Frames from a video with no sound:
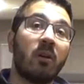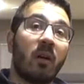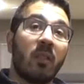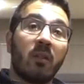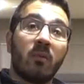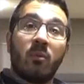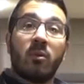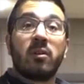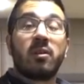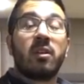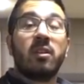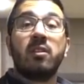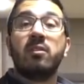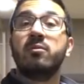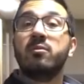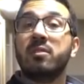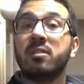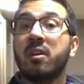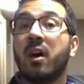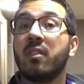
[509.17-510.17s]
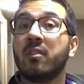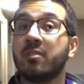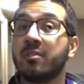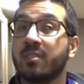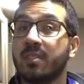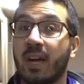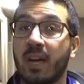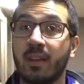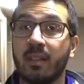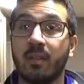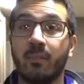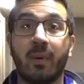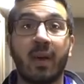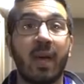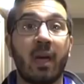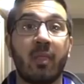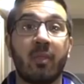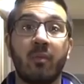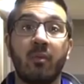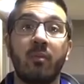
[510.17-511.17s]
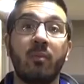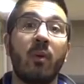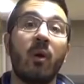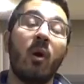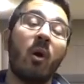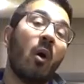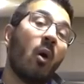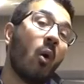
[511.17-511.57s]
another one can use the other side of the bathroom.